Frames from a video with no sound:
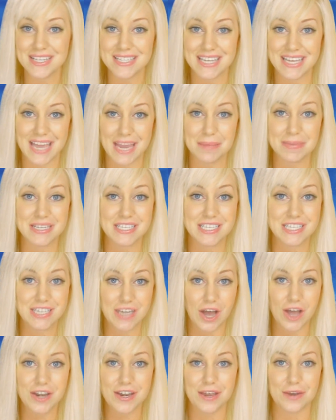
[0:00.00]
the game is
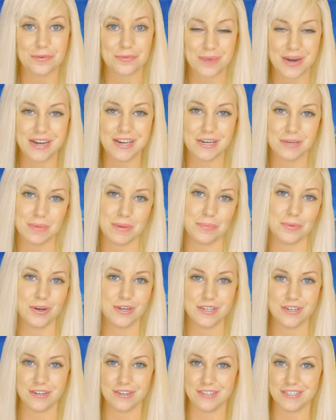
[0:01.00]
done and ready to be
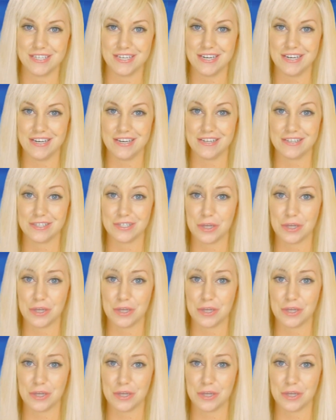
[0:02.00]
printed on CDs,